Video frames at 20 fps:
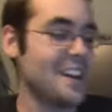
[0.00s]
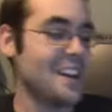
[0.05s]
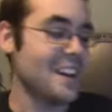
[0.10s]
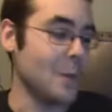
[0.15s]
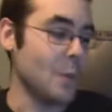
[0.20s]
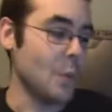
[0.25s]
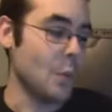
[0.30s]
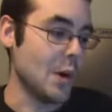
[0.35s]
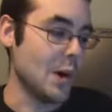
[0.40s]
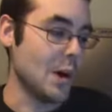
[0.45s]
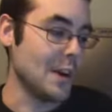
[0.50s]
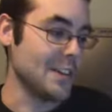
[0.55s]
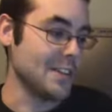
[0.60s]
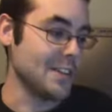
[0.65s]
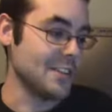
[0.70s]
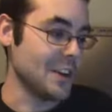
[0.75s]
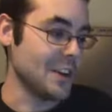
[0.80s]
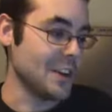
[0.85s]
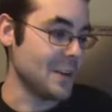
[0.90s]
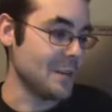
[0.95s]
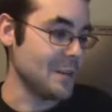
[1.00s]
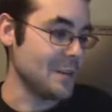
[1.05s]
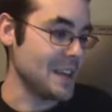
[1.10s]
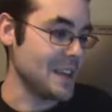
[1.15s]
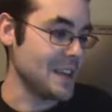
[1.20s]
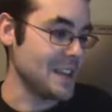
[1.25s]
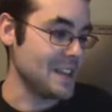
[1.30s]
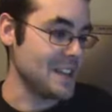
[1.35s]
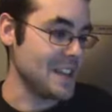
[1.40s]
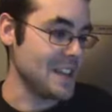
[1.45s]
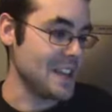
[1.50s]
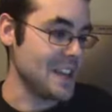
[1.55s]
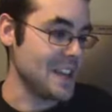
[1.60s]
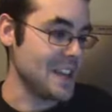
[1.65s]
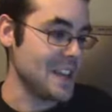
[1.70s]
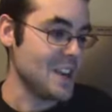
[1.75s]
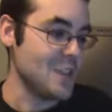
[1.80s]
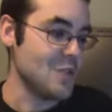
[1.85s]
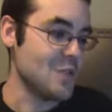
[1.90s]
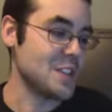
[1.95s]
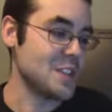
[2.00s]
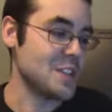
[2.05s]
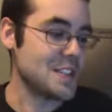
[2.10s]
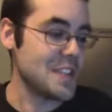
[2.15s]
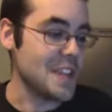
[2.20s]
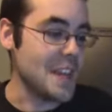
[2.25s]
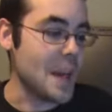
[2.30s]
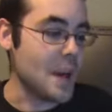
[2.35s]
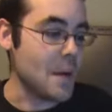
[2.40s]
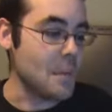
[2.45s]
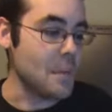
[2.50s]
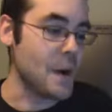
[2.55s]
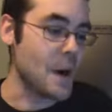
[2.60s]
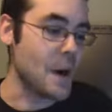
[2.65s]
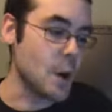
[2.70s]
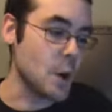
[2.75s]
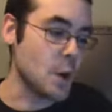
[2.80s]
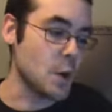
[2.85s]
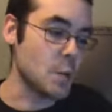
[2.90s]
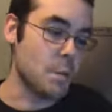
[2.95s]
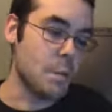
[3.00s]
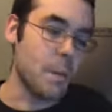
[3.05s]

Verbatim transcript: was going to be the the CM Punk